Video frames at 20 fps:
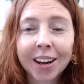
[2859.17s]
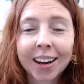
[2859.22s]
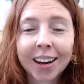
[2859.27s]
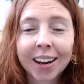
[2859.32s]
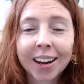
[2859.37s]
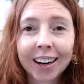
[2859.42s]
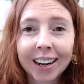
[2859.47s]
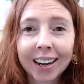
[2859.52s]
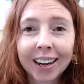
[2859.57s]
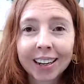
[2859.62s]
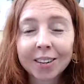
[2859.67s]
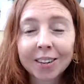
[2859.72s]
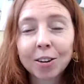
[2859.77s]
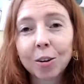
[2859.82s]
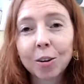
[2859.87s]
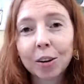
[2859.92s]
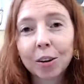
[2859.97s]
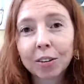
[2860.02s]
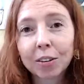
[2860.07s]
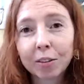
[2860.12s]
And you
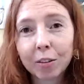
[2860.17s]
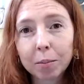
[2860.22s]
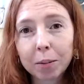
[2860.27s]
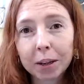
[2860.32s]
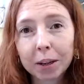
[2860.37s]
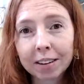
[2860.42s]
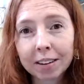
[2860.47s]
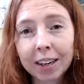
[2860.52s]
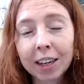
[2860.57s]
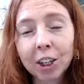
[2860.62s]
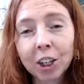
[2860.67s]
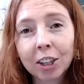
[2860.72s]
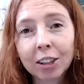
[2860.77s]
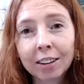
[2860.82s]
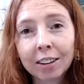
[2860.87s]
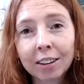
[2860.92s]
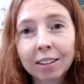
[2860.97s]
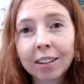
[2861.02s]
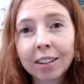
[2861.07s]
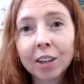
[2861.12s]
also have the
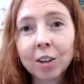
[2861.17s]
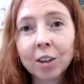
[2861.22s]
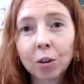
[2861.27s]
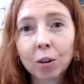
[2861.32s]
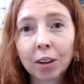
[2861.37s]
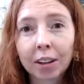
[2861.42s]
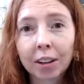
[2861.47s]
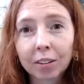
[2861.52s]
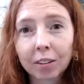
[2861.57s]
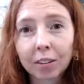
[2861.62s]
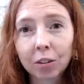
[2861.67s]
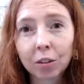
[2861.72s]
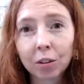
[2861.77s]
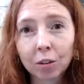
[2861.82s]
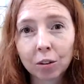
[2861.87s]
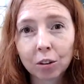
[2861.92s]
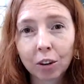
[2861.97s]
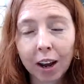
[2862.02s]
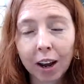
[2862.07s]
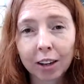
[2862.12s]
meditation that you could listen to
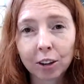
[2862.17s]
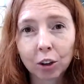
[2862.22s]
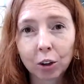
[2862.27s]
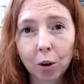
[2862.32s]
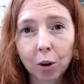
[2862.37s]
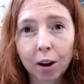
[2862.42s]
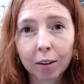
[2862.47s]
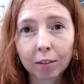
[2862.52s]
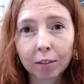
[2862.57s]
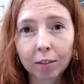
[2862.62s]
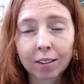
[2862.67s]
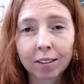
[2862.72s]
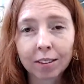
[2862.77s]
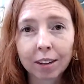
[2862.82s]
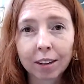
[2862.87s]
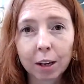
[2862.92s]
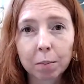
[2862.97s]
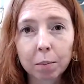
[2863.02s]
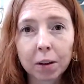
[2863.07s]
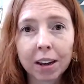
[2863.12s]
guide you off to
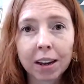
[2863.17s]
sleep.